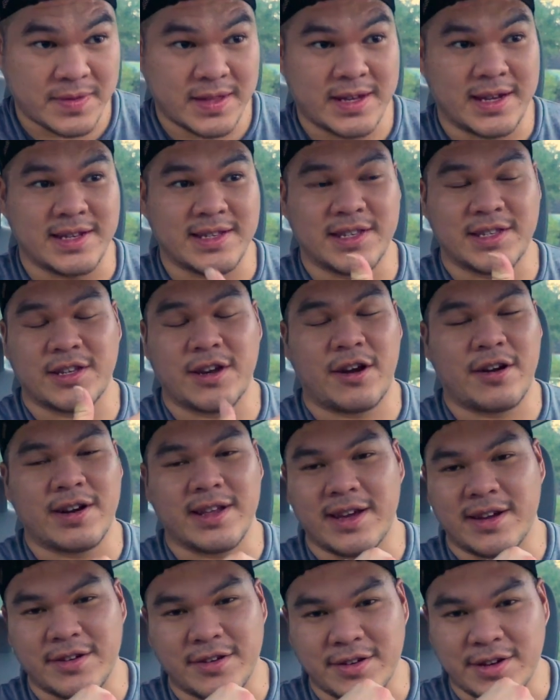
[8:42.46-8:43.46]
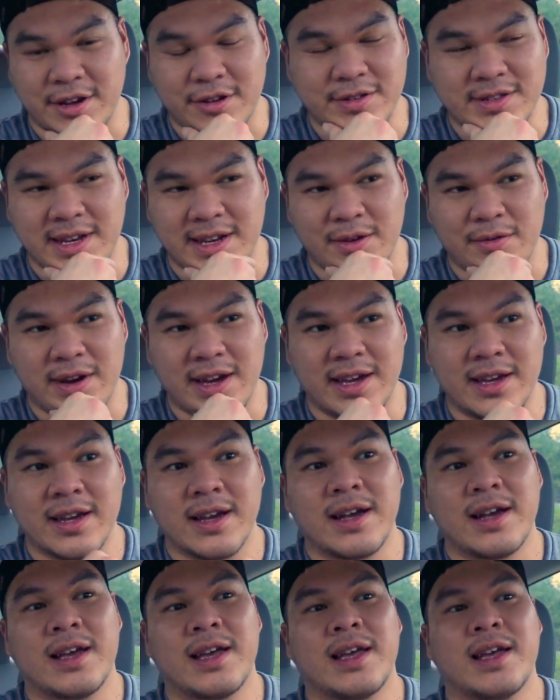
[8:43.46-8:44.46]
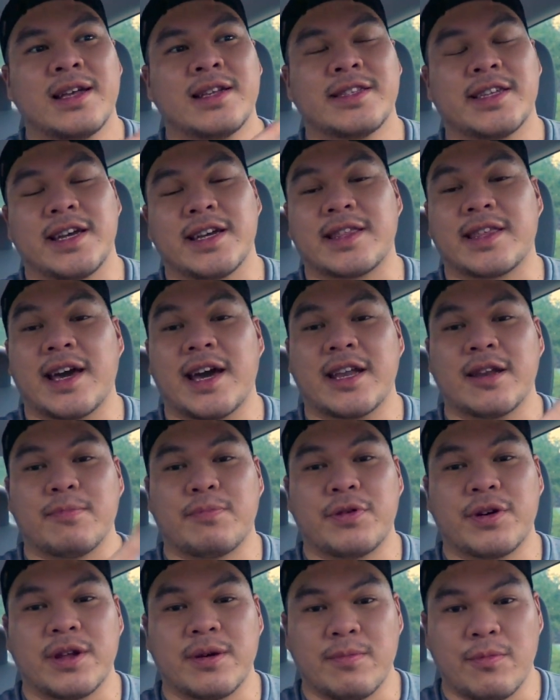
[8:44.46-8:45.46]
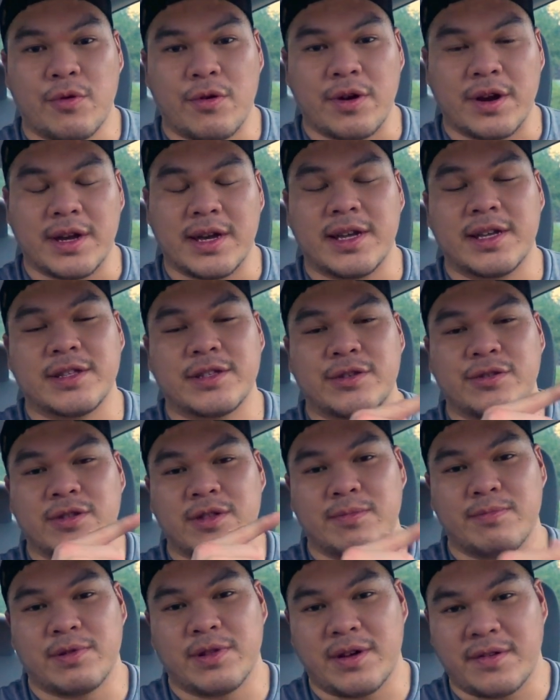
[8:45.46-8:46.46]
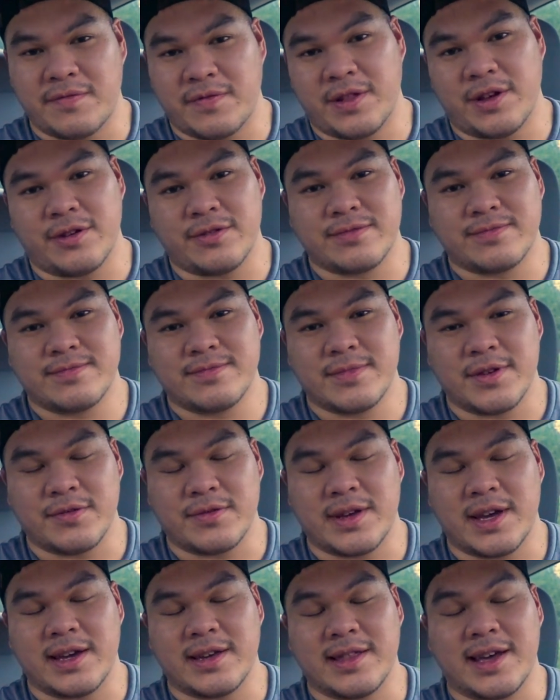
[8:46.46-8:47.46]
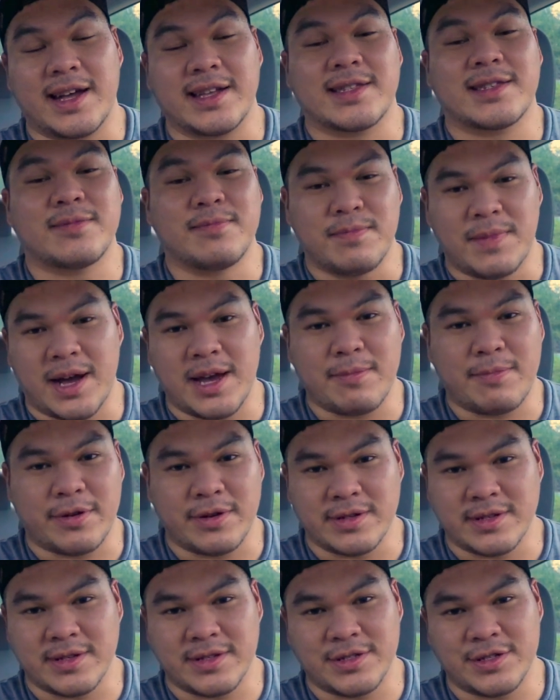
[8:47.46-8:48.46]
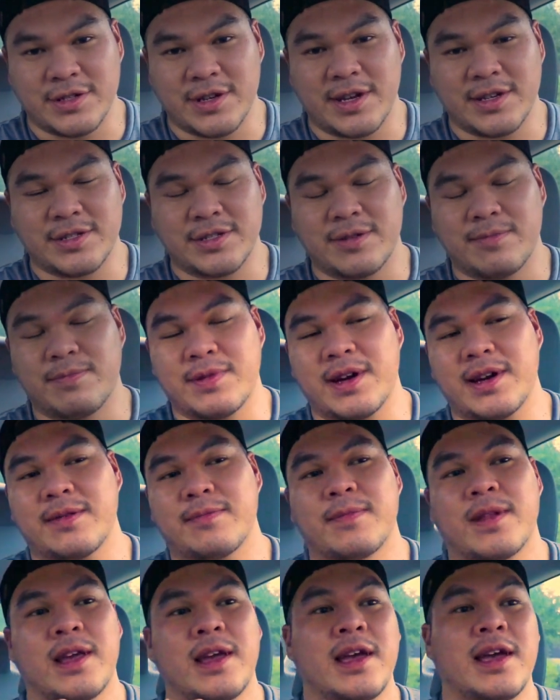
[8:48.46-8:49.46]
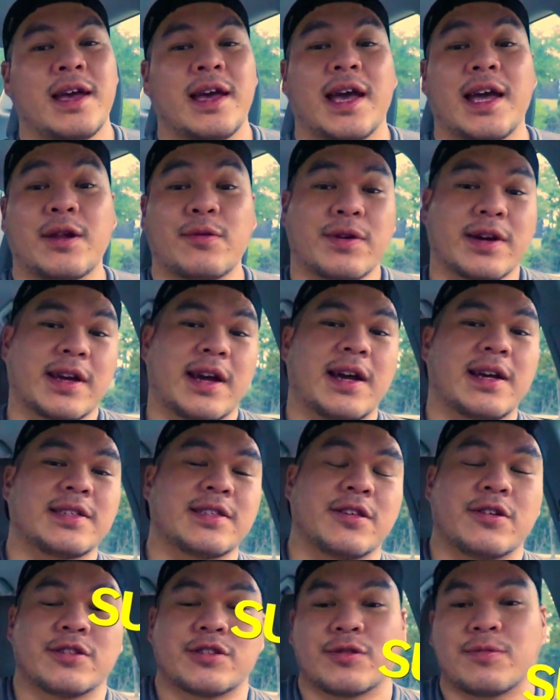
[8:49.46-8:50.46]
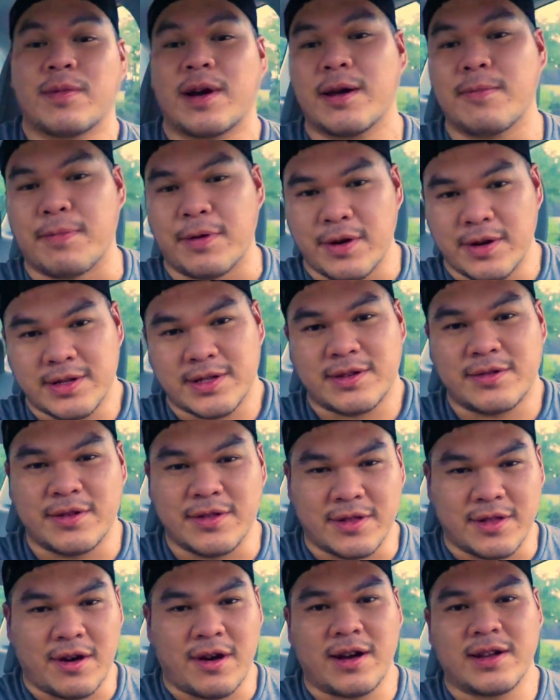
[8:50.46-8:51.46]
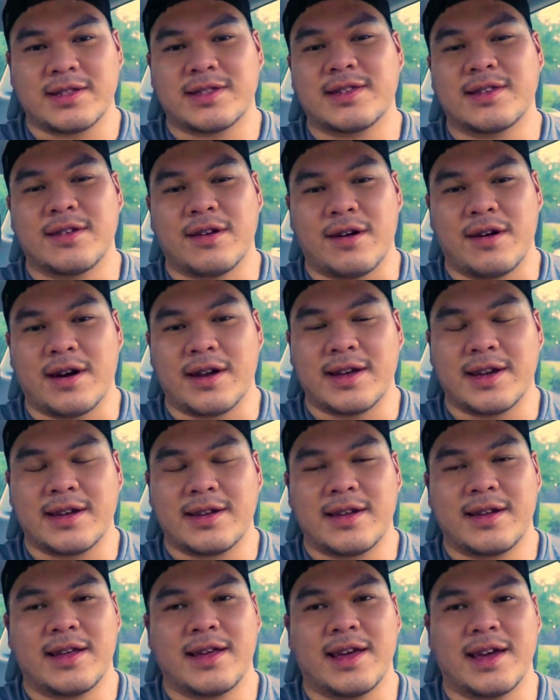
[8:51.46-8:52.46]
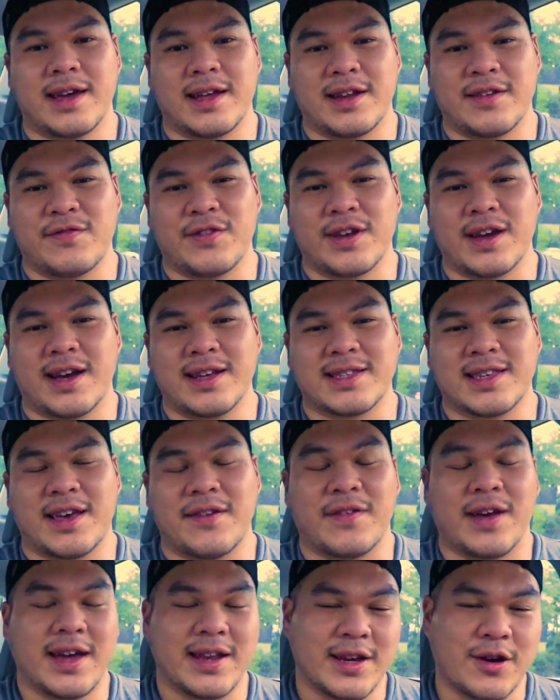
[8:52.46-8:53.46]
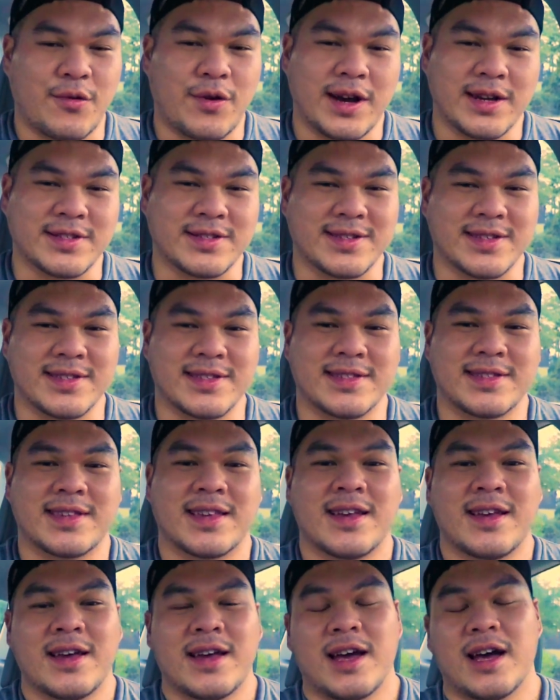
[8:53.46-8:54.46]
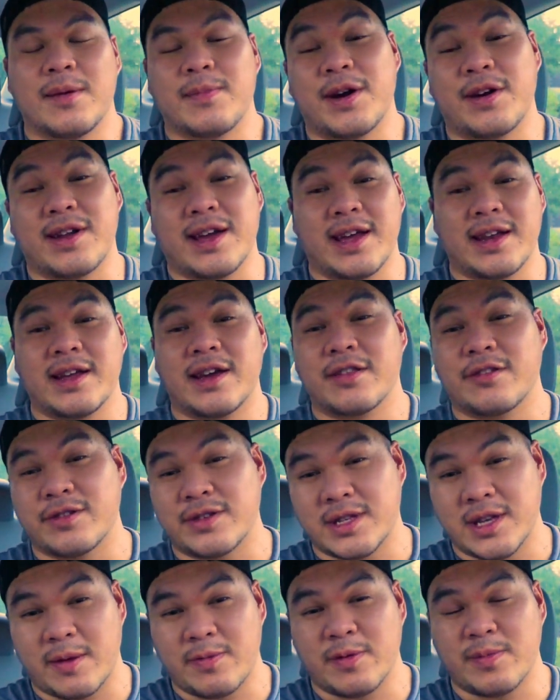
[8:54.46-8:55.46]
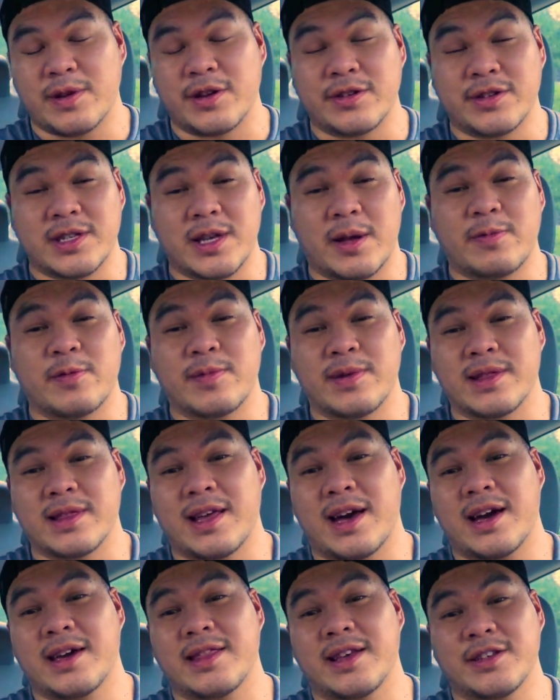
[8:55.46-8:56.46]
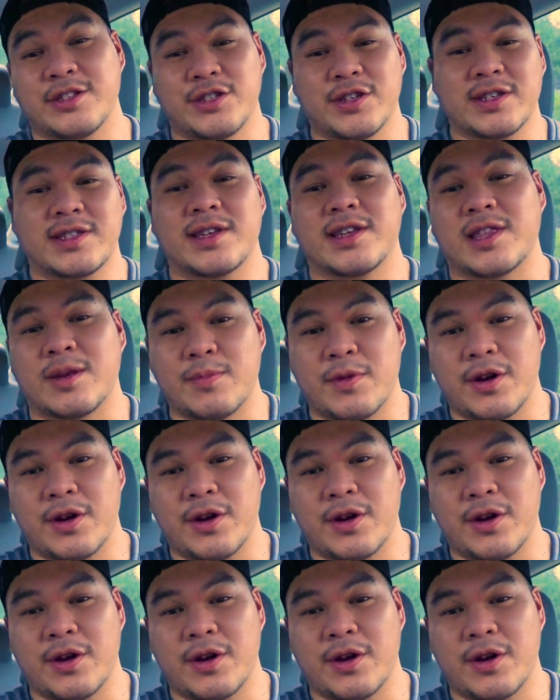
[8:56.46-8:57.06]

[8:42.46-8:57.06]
because it's already underdosed anyway. Take that and put it more into the blood flow, okay? That's my personal suggestion. But anyway, guys, those are my personal thoughts on it. And if you guys have any questions about any other supplement or supplement line that just hit the